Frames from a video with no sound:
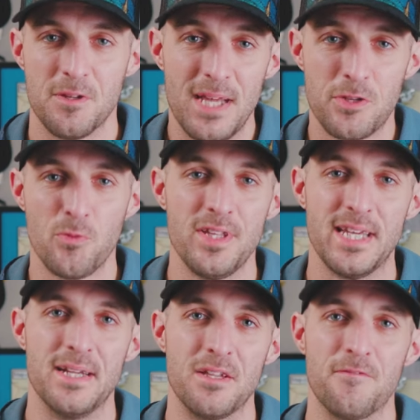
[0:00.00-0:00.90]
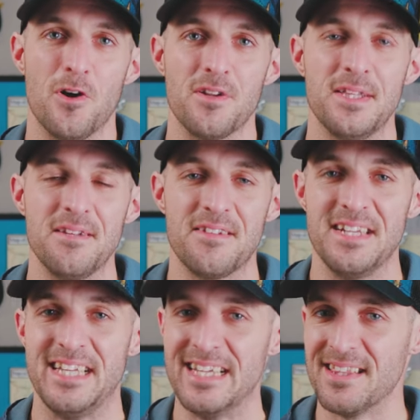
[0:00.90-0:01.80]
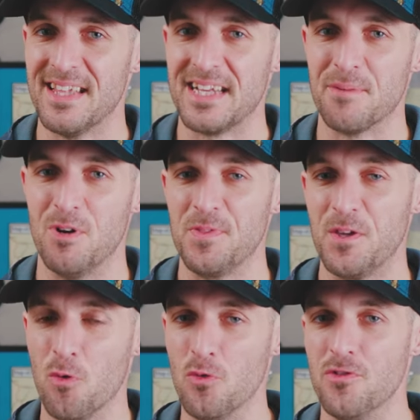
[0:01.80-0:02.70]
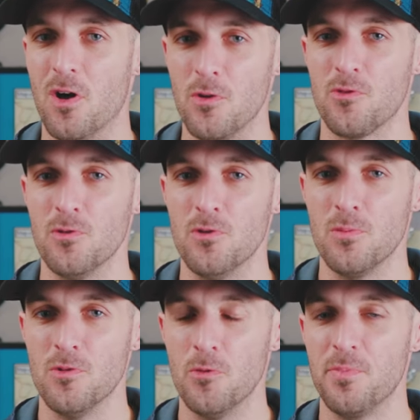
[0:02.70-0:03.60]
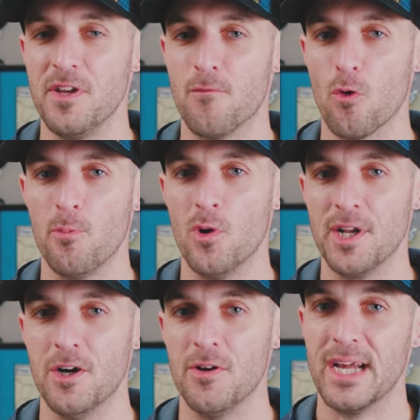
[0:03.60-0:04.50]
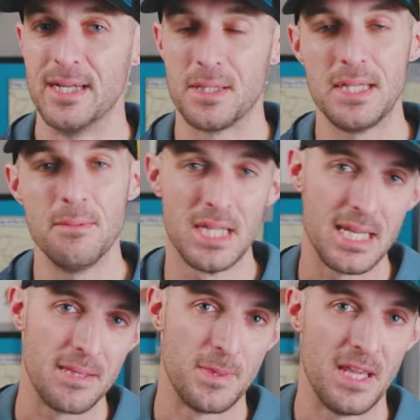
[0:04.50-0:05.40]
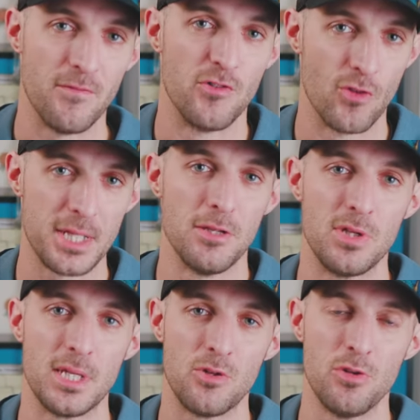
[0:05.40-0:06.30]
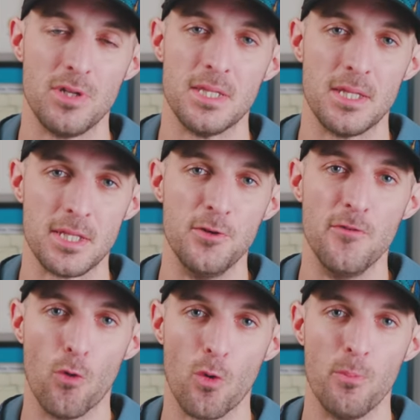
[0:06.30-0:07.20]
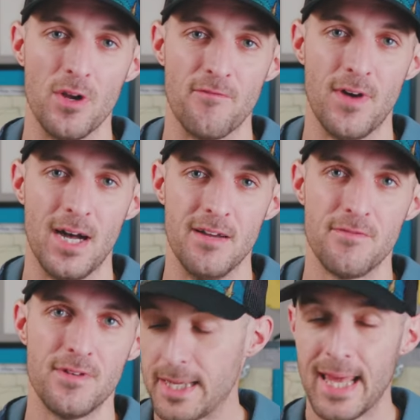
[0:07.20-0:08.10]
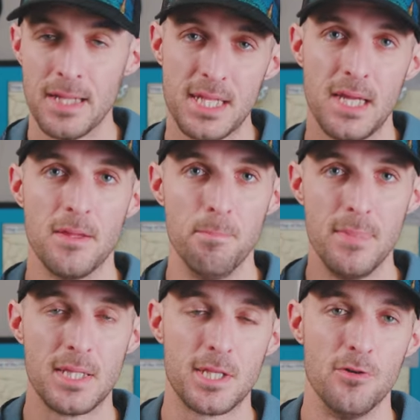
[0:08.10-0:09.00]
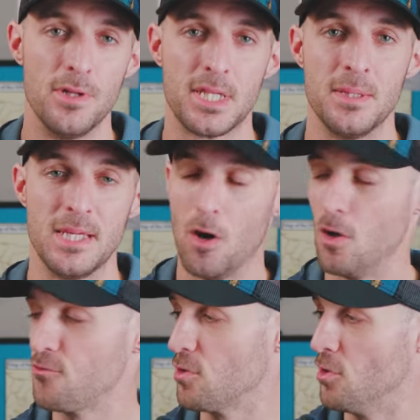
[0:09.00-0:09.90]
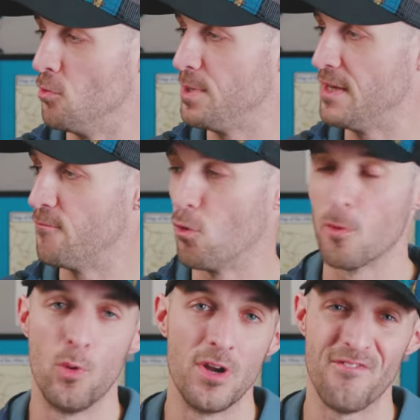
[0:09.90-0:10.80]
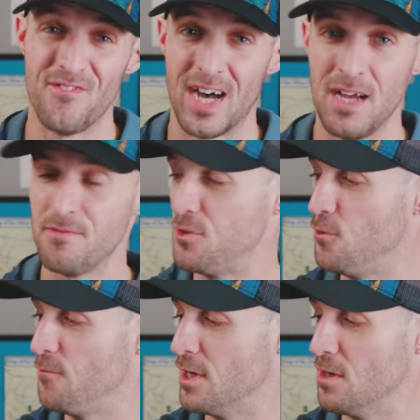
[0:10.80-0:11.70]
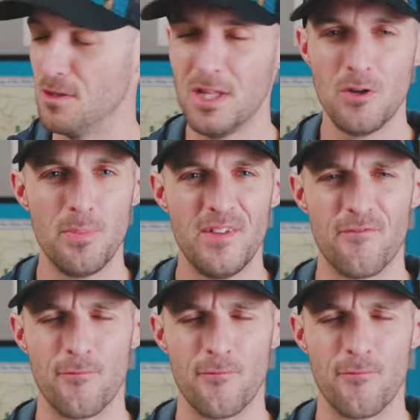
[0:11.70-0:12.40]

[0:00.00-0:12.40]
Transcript: So that's really it as far as things I didn't like about the old Altra Lone Peak 4.0, and it seems like they've addressed those issues in this new 4.5. I can say the midsoles in the Altra Lone Peak 4.5s do feel a little bit